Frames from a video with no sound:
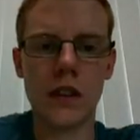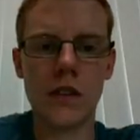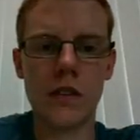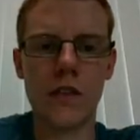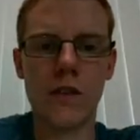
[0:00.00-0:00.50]

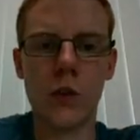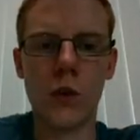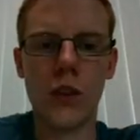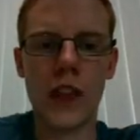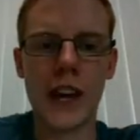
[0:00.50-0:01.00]

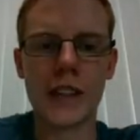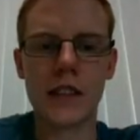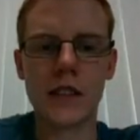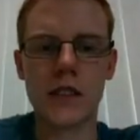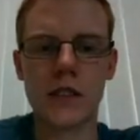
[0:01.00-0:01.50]
for that
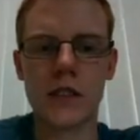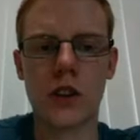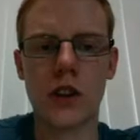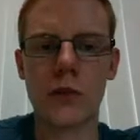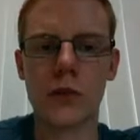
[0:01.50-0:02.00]

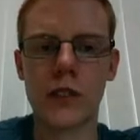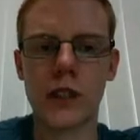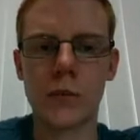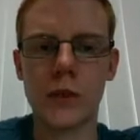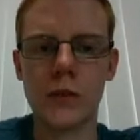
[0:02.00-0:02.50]
terminal
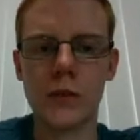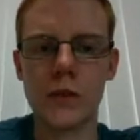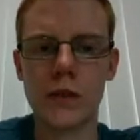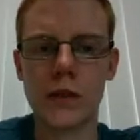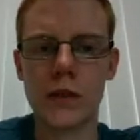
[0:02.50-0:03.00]
symbol
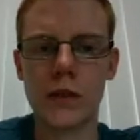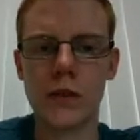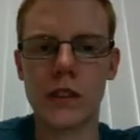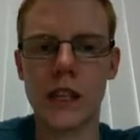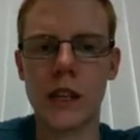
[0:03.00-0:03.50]
called
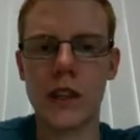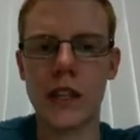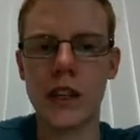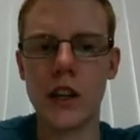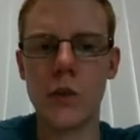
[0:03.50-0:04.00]
TB,
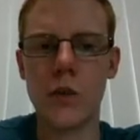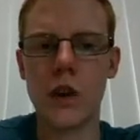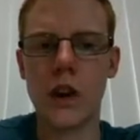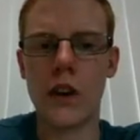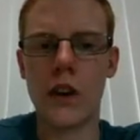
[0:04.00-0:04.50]

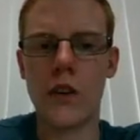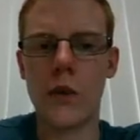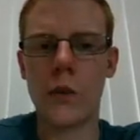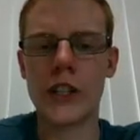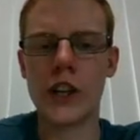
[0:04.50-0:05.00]

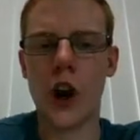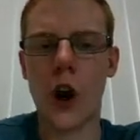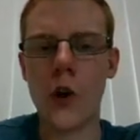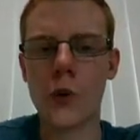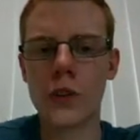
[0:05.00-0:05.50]
which
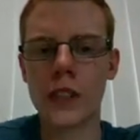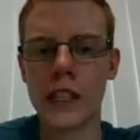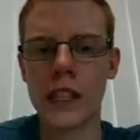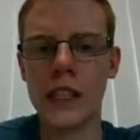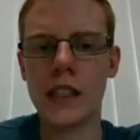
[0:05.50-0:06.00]

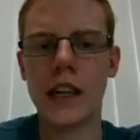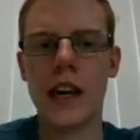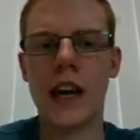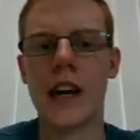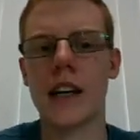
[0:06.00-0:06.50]
only
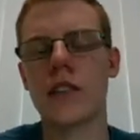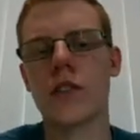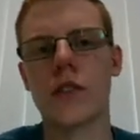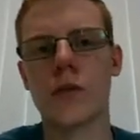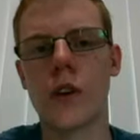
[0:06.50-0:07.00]
has
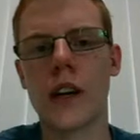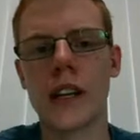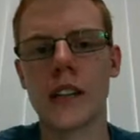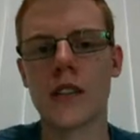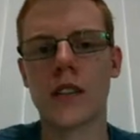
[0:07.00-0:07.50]
on the
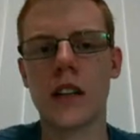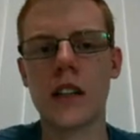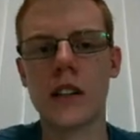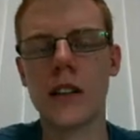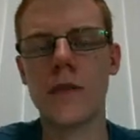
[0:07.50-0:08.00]
right-hand side
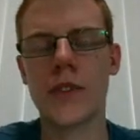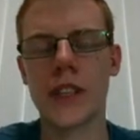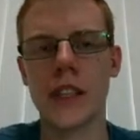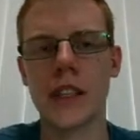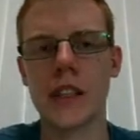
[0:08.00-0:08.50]

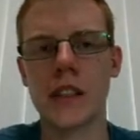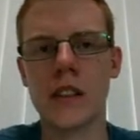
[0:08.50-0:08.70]
the